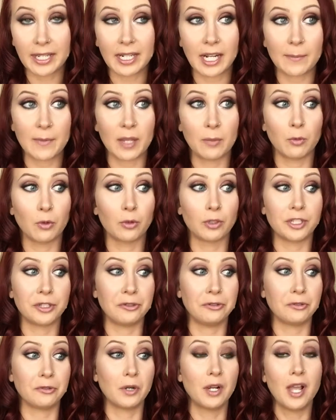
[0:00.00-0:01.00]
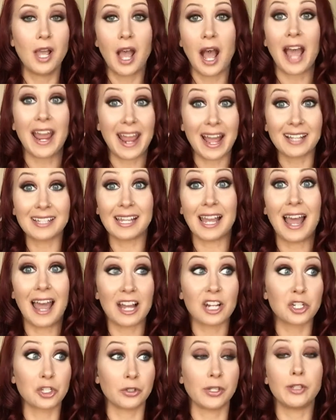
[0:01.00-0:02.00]
and I have to
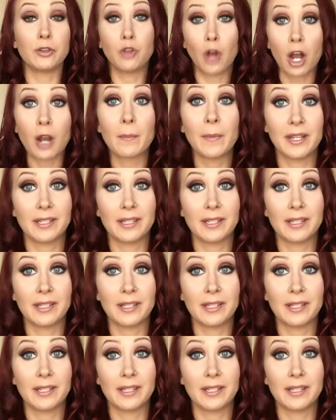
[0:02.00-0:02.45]
actually lock